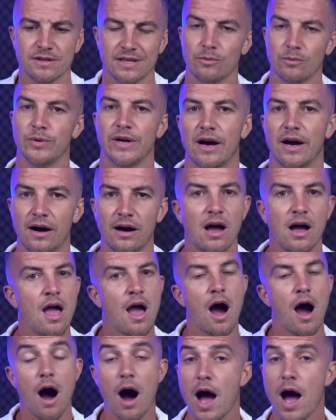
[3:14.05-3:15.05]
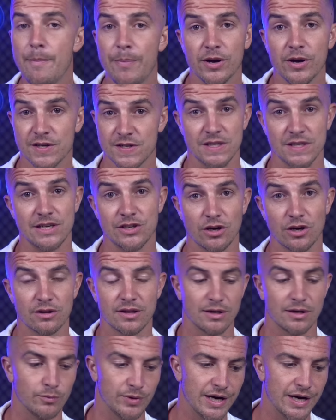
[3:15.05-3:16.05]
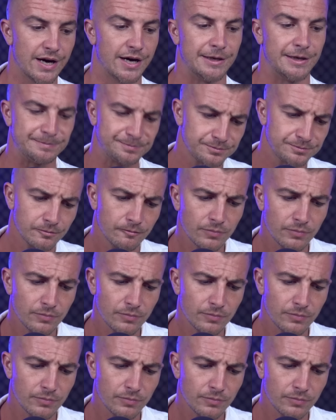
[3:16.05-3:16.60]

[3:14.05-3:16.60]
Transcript: to think we are. I personally don't think we are.